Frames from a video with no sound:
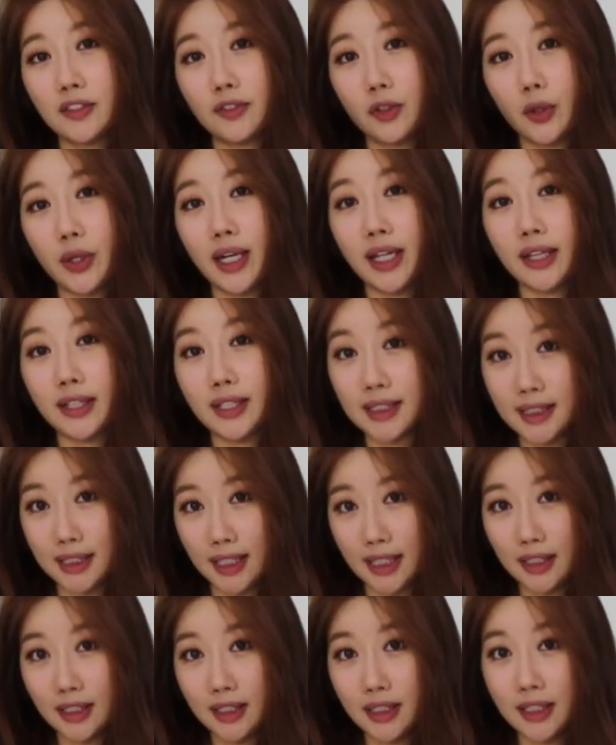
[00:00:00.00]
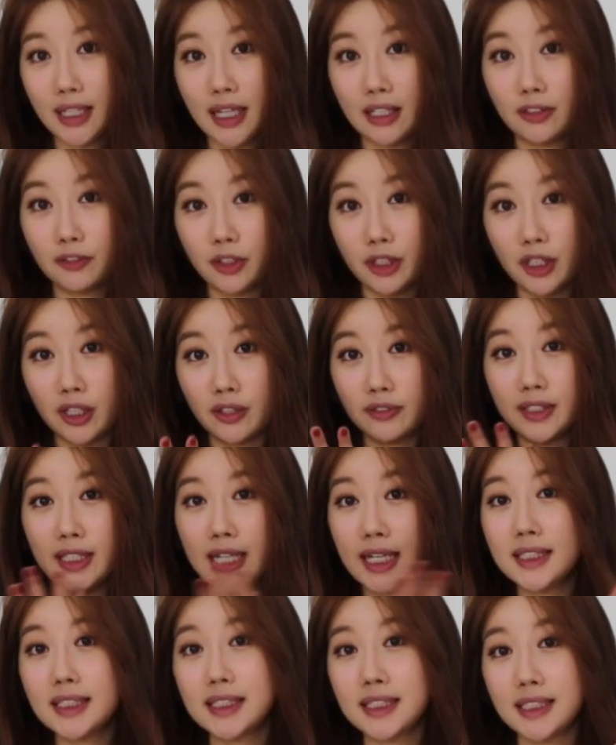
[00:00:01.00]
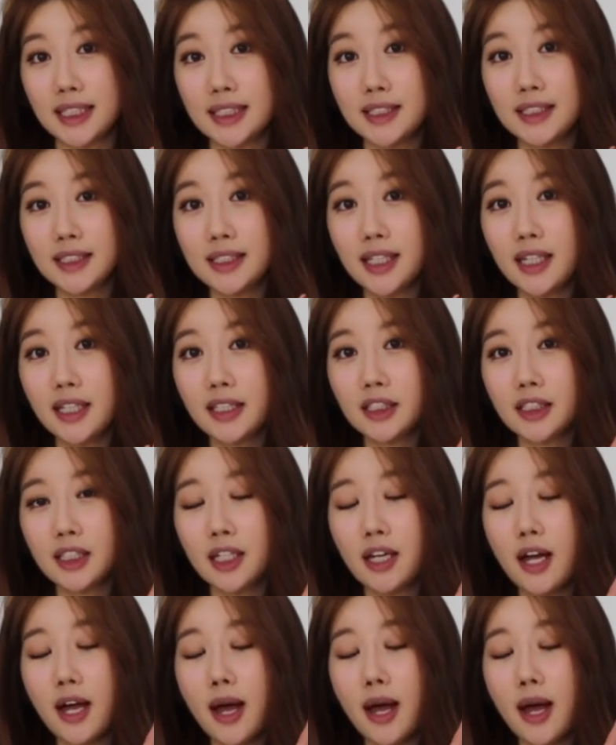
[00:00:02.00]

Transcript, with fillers: for healthy skin to get rid of dead skin cells,